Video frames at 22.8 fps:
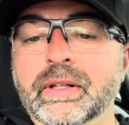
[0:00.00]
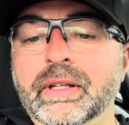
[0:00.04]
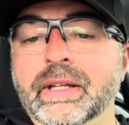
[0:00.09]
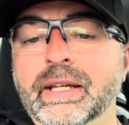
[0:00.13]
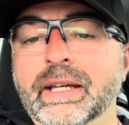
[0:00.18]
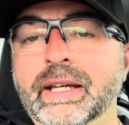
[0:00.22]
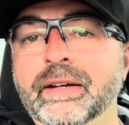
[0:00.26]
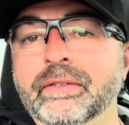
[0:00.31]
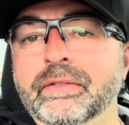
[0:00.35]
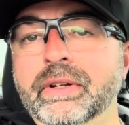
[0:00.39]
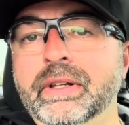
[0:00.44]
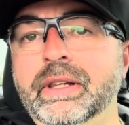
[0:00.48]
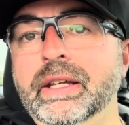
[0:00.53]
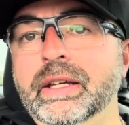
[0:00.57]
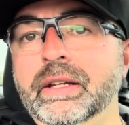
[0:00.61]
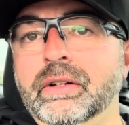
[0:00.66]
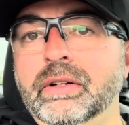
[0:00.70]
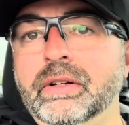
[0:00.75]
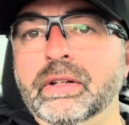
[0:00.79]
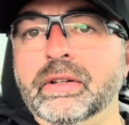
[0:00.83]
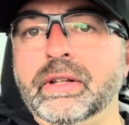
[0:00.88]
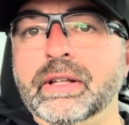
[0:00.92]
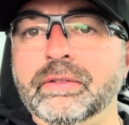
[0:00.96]
Everything
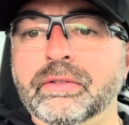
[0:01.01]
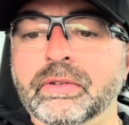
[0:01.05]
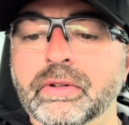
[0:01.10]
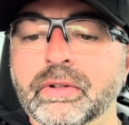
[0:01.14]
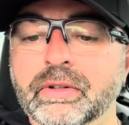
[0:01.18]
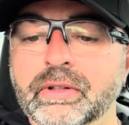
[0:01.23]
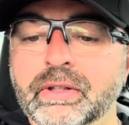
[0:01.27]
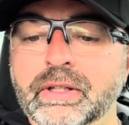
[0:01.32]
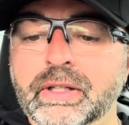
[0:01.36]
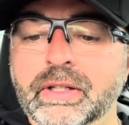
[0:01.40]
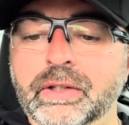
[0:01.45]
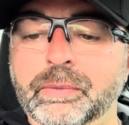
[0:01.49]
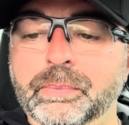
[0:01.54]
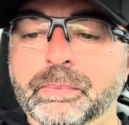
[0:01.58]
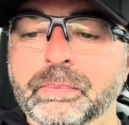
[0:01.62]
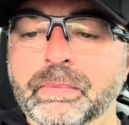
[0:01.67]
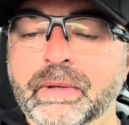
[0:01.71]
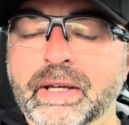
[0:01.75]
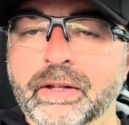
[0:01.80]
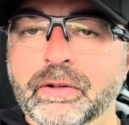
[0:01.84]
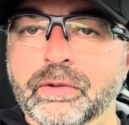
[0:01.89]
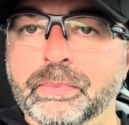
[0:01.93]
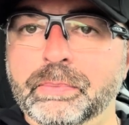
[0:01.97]
at our level
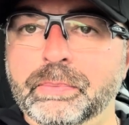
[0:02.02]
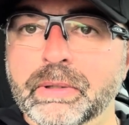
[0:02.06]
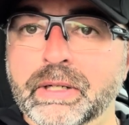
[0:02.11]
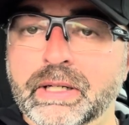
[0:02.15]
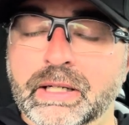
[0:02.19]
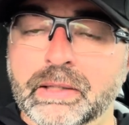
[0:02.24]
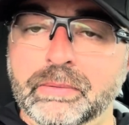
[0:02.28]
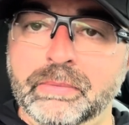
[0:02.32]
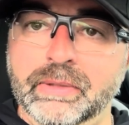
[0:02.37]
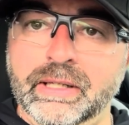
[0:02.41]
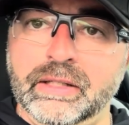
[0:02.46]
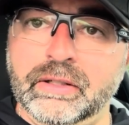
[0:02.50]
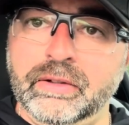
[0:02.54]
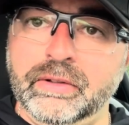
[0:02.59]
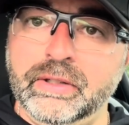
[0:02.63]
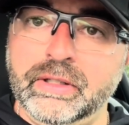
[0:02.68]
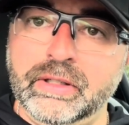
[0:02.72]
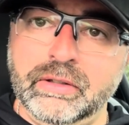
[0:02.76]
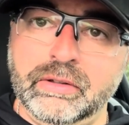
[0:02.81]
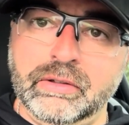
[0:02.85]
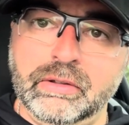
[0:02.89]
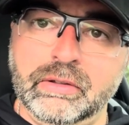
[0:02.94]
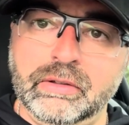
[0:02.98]
has become
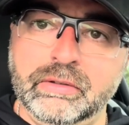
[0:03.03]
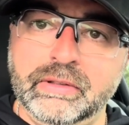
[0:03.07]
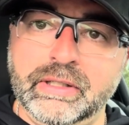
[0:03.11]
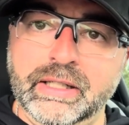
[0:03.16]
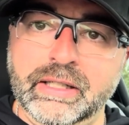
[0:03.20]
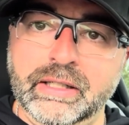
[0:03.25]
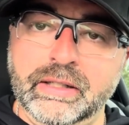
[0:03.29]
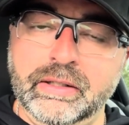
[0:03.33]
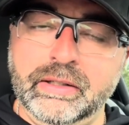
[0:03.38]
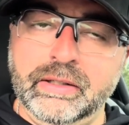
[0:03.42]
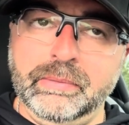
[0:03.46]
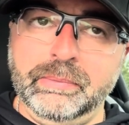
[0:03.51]
analytical, right?